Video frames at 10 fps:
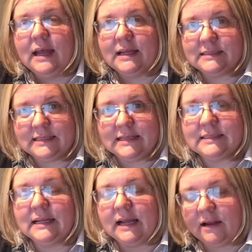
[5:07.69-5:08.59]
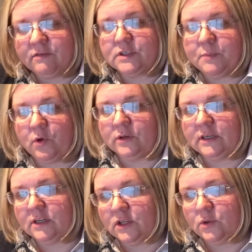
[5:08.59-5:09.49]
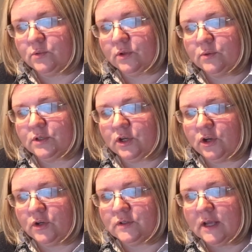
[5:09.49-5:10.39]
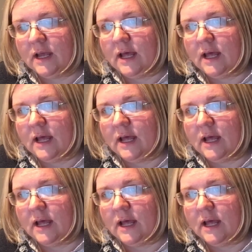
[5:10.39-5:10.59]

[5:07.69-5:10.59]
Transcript: It's listening and responding to those cues.